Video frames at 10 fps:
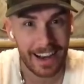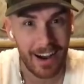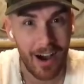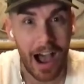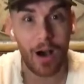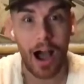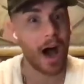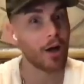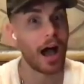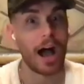You know, I'll
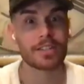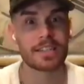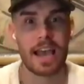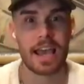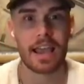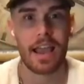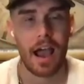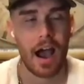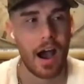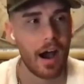I'll I'll say,
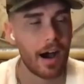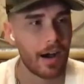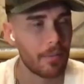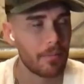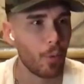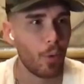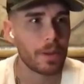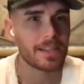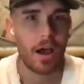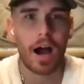um, we'll
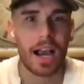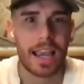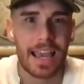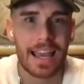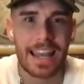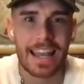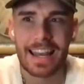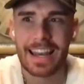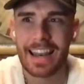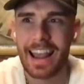be talking
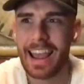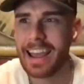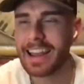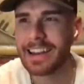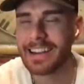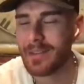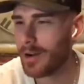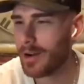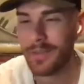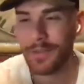and and
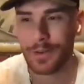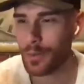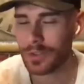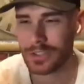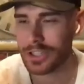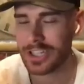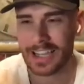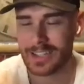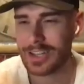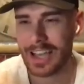uh, even just
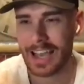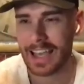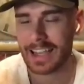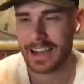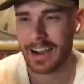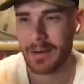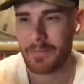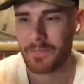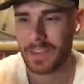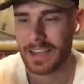yesterday,
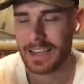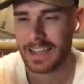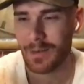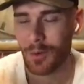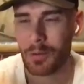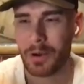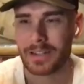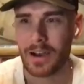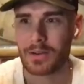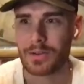um, one of my
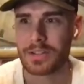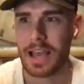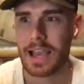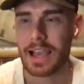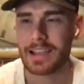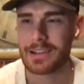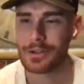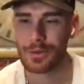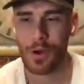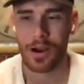daughters was like,
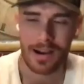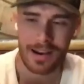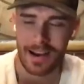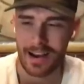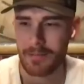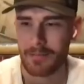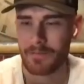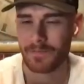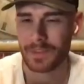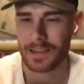she's wearing um
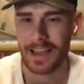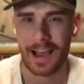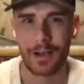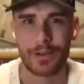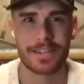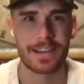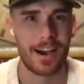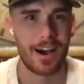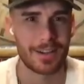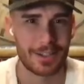the Elsa
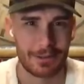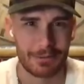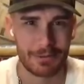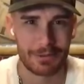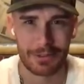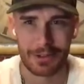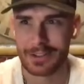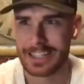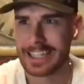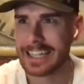costume from
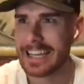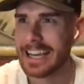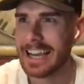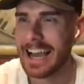Frozen. Mm-hmm.